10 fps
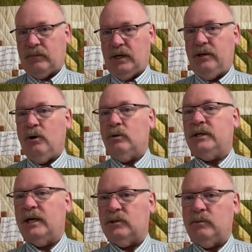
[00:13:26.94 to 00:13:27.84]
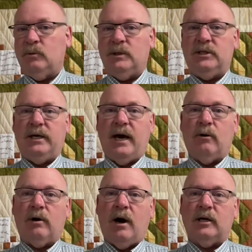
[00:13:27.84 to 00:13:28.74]
In the Old Testament, we see
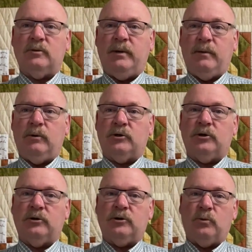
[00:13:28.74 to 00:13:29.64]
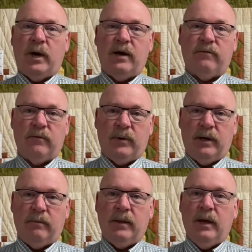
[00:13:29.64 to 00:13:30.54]
how God's people turned away from
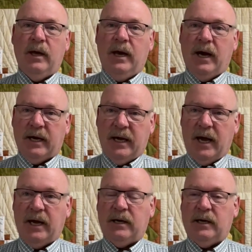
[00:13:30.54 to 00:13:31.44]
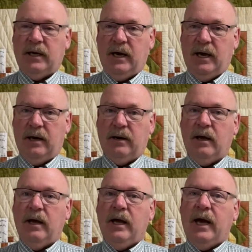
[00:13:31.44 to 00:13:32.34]
him again and again.
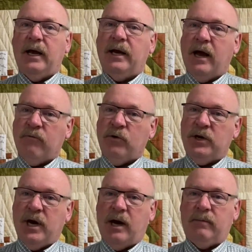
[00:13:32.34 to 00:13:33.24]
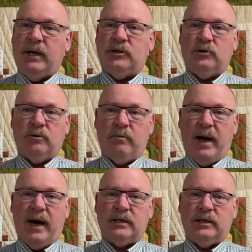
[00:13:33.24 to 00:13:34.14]
And every time they turned
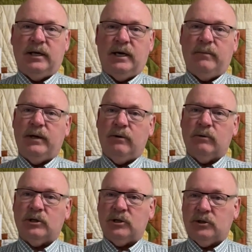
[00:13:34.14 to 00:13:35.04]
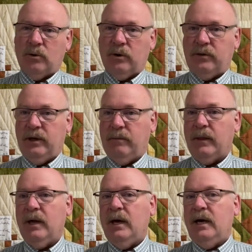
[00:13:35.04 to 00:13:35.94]
back to him, he restored them.
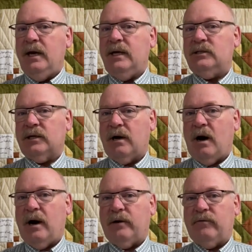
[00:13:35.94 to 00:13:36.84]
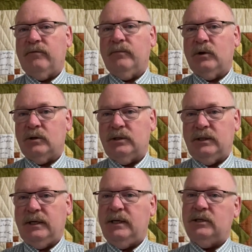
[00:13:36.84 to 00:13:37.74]
He's a God of
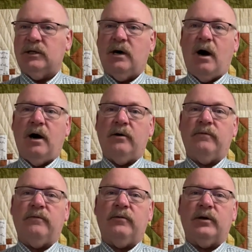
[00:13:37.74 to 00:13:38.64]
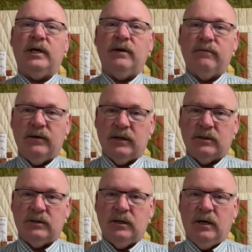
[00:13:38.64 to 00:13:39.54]
mercy. He's a God of
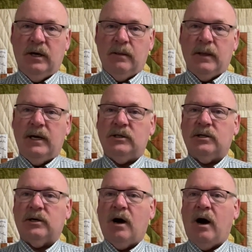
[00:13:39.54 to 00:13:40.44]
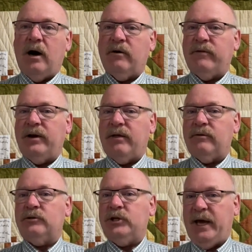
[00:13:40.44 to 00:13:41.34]
forgiveness. He's the God of
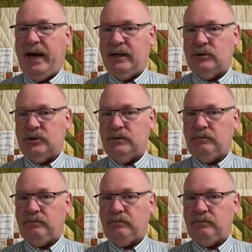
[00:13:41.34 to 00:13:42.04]
another chance.